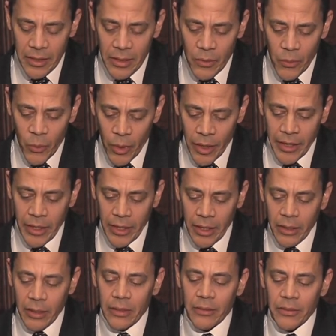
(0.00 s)

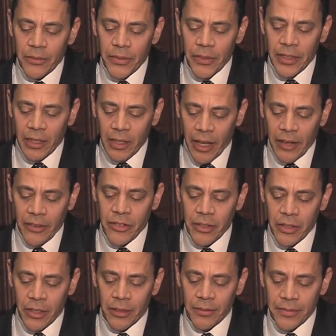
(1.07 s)
working for the
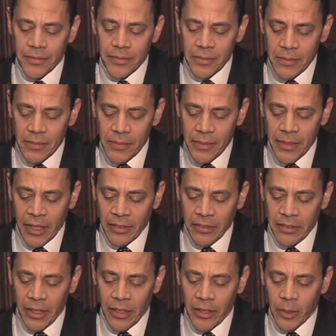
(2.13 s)
election of
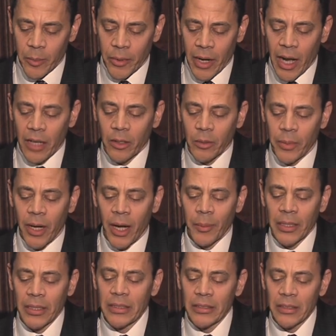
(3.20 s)
then-Senator Barack
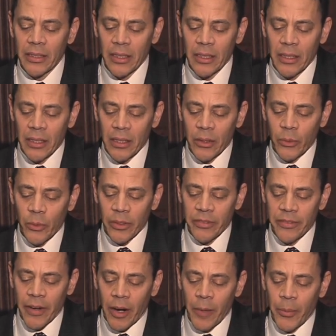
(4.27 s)
Obama was
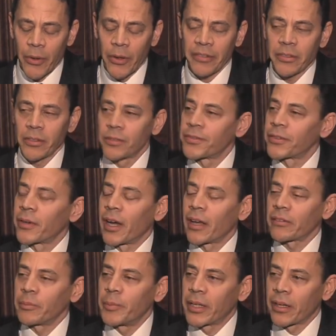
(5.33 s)
very personal for
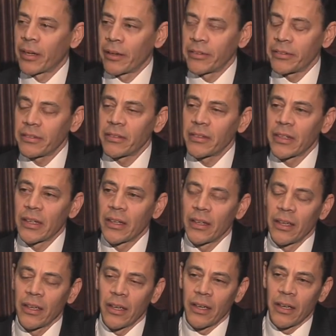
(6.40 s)
us because
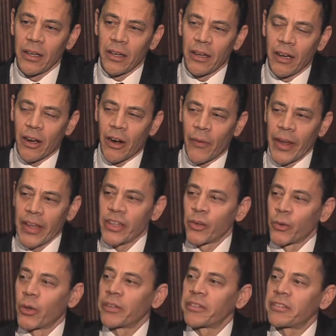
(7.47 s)
our
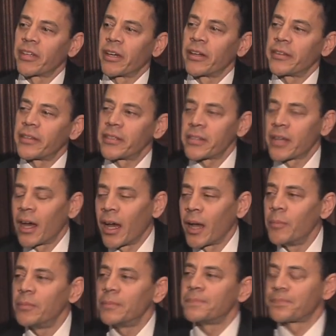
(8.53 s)
8-year-old son at the time